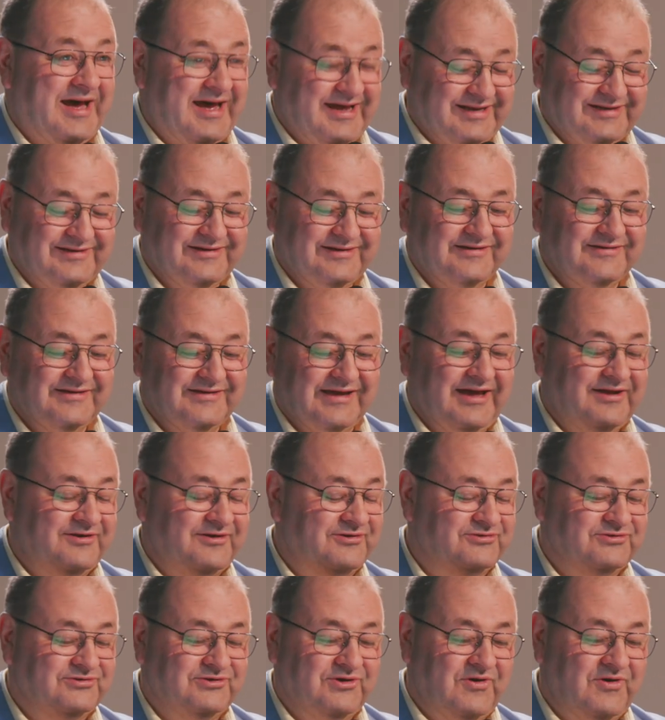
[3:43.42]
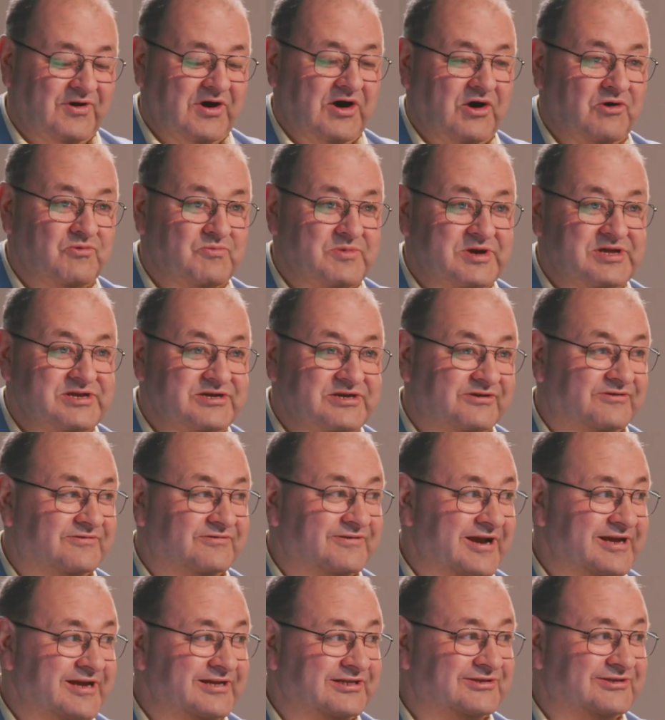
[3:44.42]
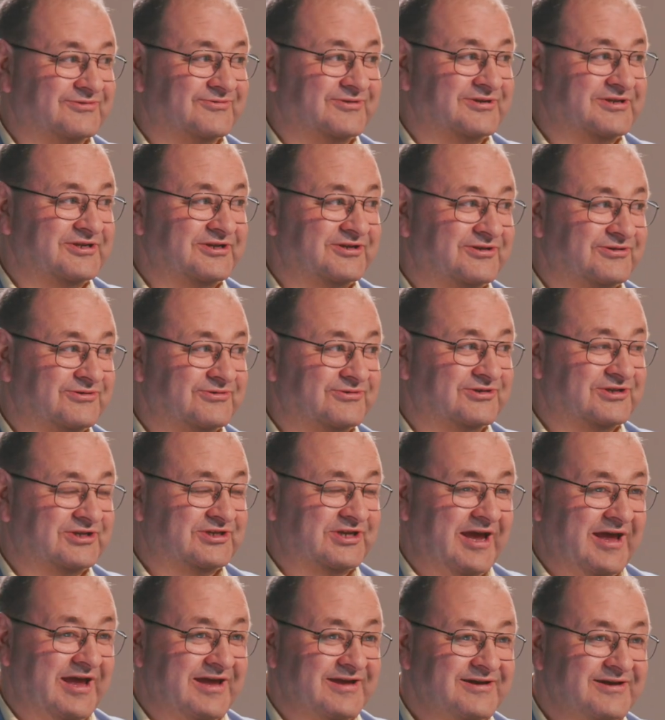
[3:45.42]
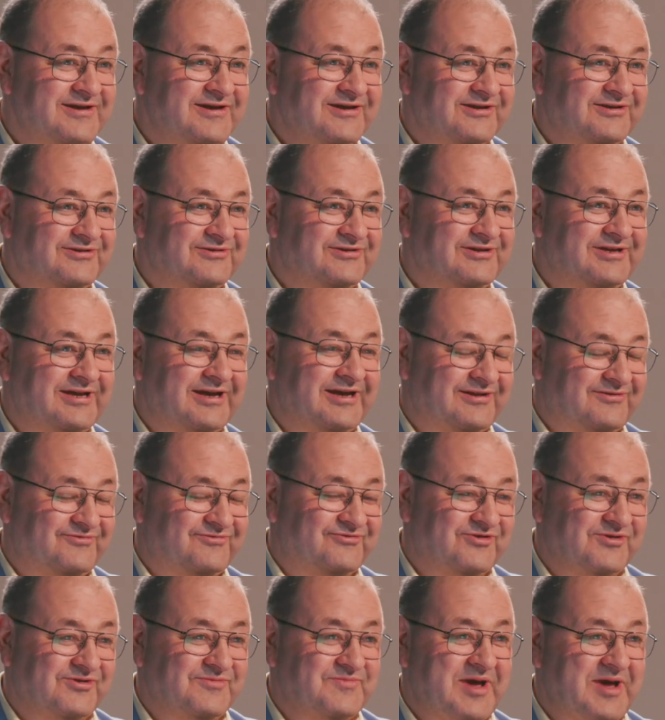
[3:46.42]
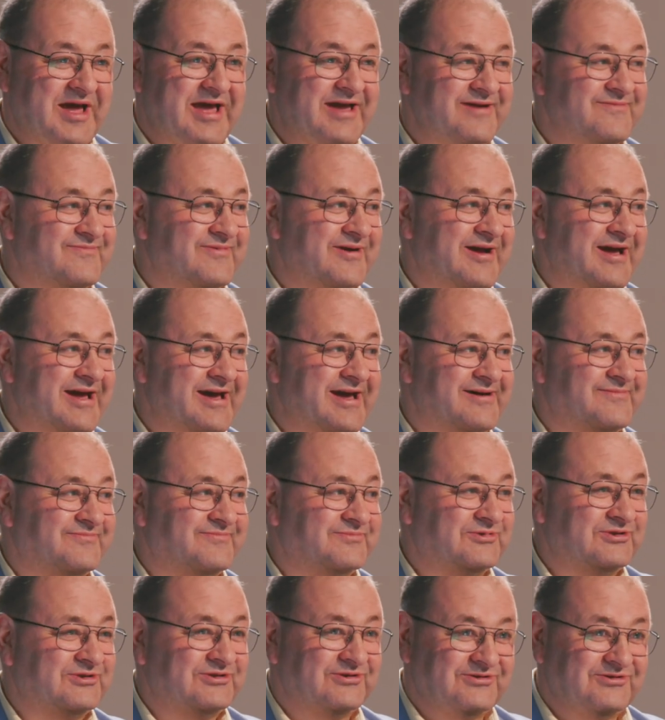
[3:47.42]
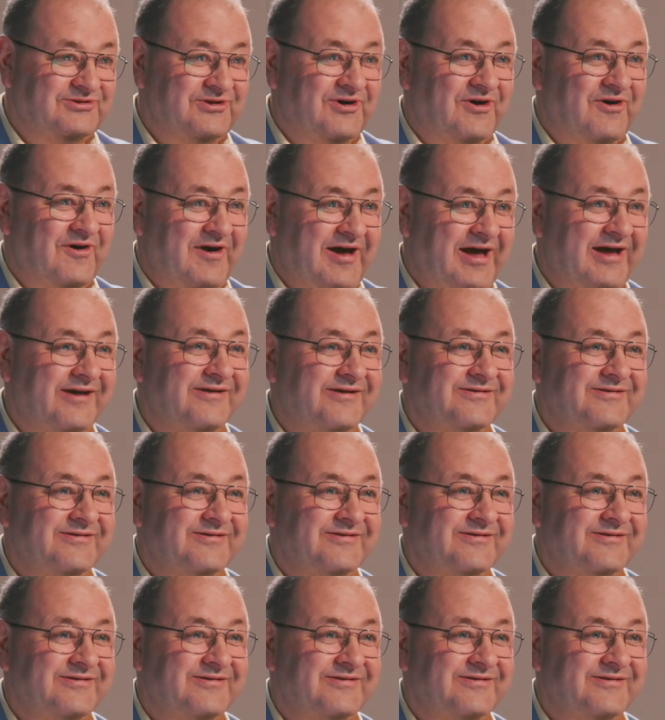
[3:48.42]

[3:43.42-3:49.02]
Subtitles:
But I don't know how many greats we need to say to get from Abraham to Noah.